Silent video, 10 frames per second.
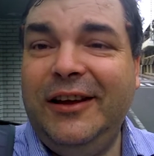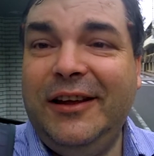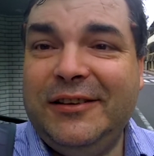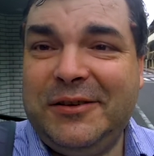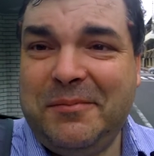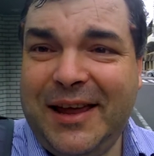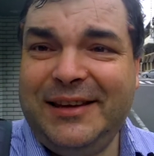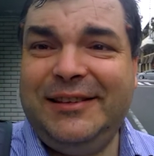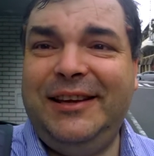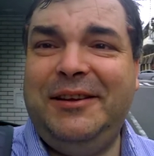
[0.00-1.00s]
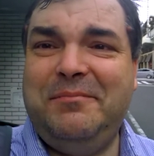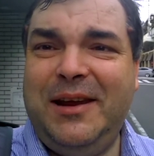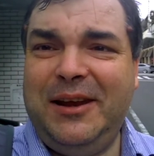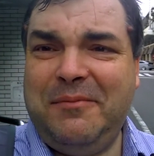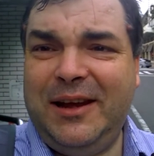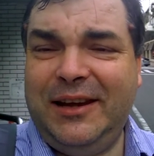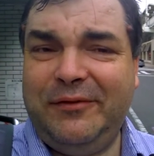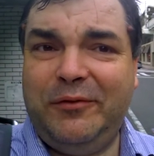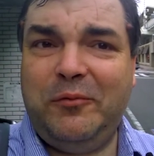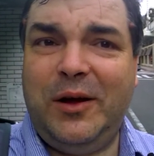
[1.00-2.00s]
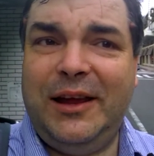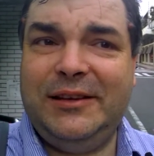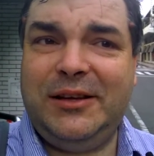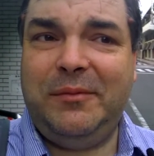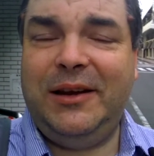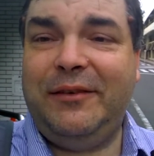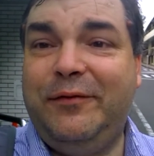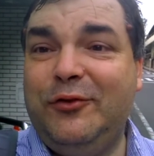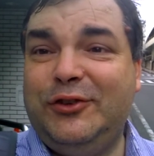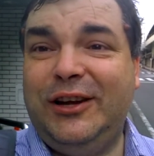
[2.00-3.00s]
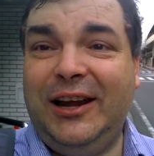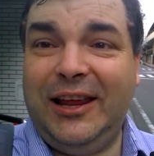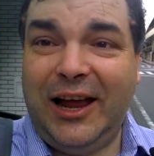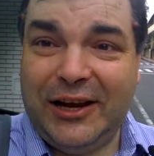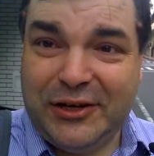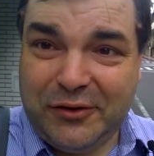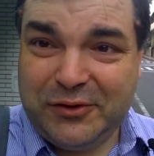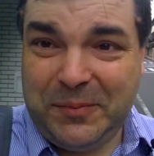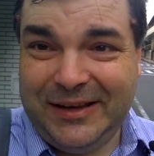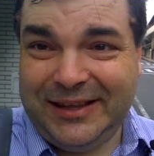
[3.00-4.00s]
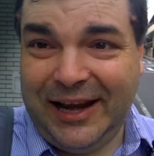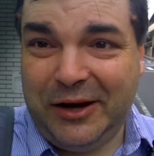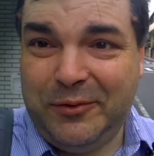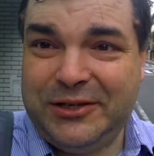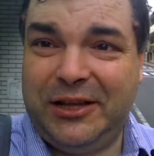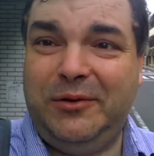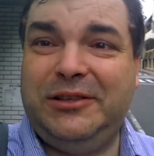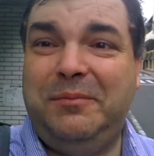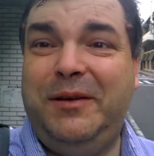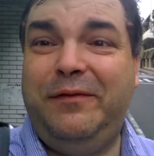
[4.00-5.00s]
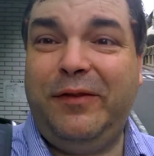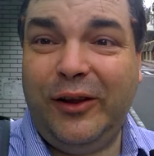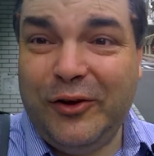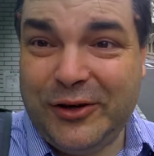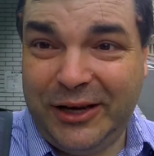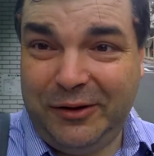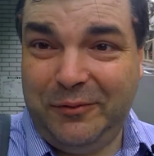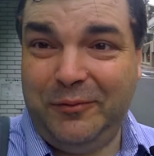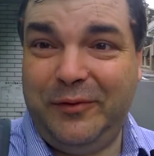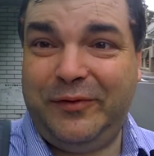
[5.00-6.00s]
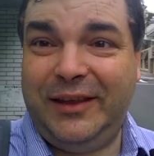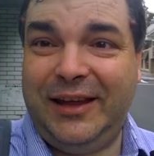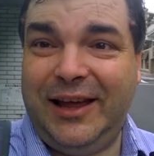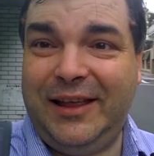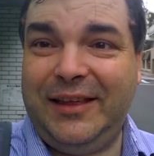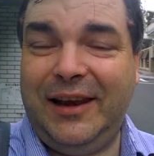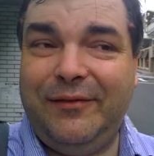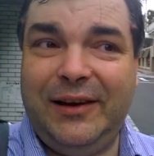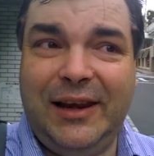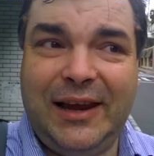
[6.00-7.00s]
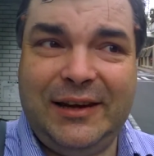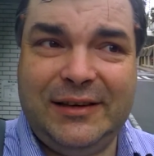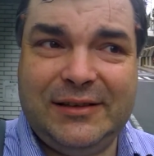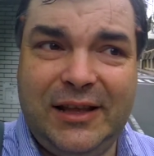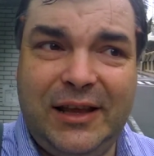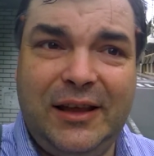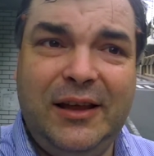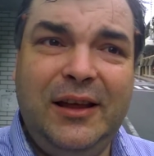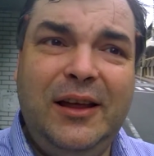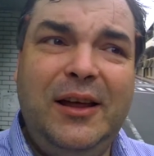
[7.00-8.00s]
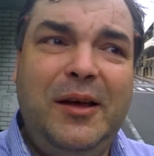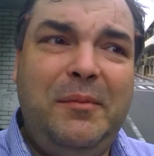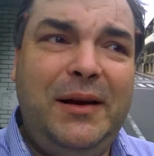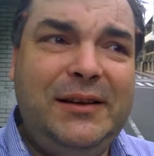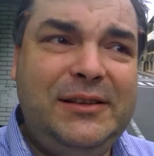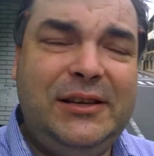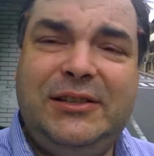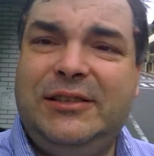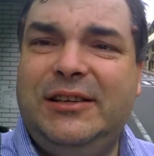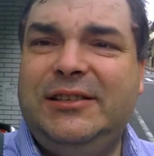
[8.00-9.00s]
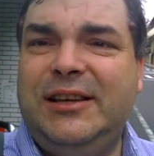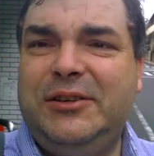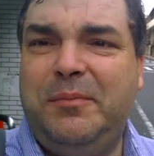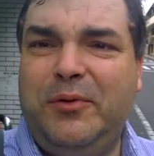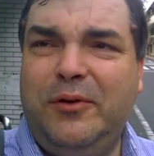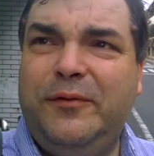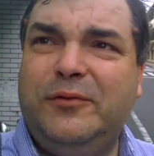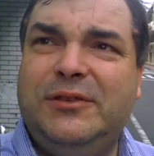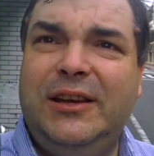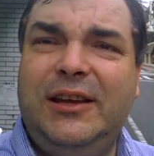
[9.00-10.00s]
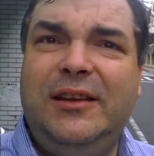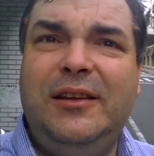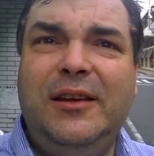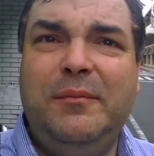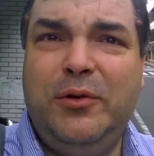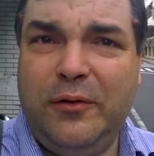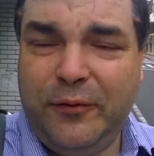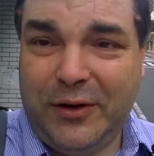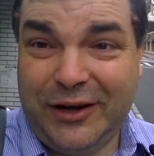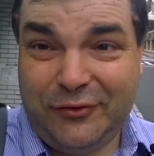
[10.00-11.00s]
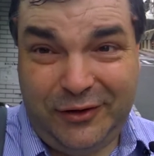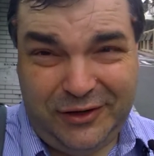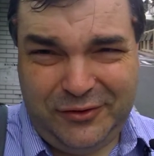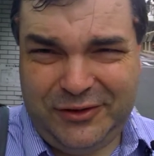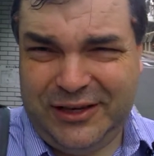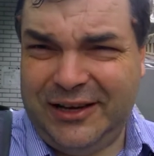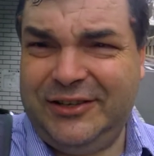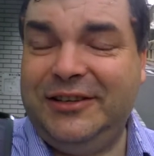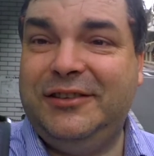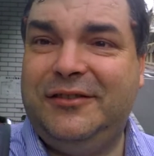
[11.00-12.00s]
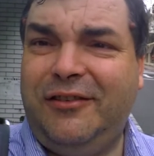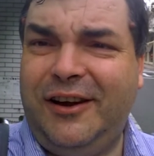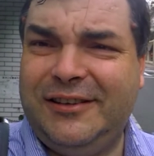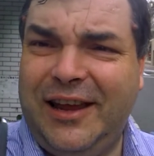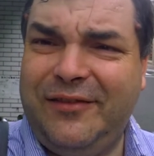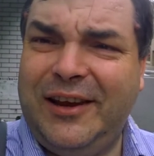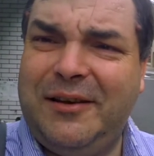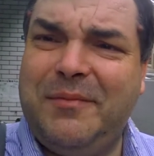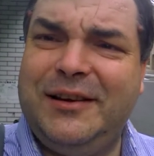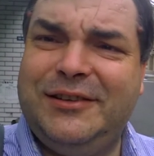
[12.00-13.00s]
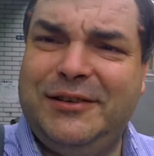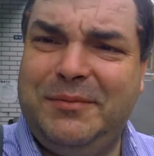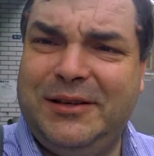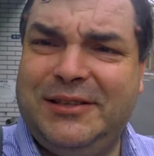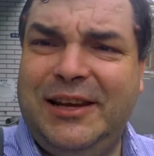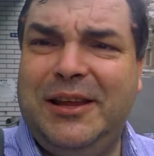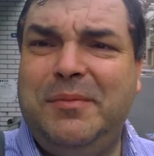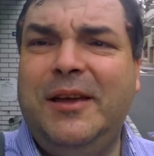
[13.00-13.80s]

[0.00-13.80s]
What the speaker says: It's amazing in many, many different ways. I mean, unfortunately, I don't speak the language, otherwise I'd be flirting with the lovely ladies there. But it's just such a beautiful city. Beautiful country, I should say. Jesus Christ, I haven't had much sleep.